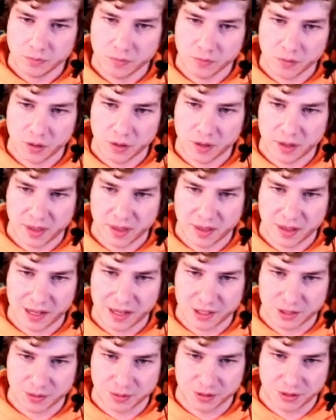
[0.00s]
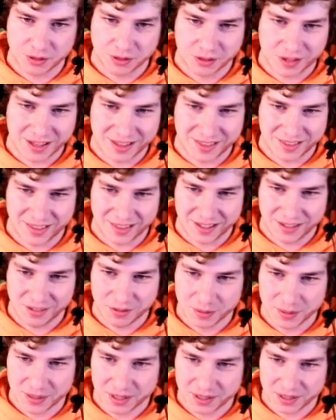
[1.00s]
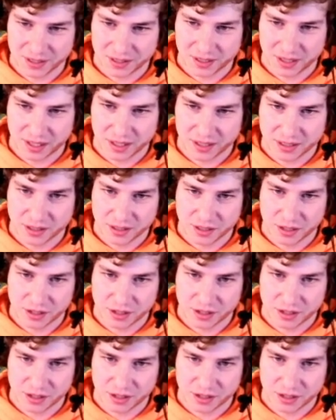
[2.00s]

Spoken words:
Alright, and the last one I think will be on this cage.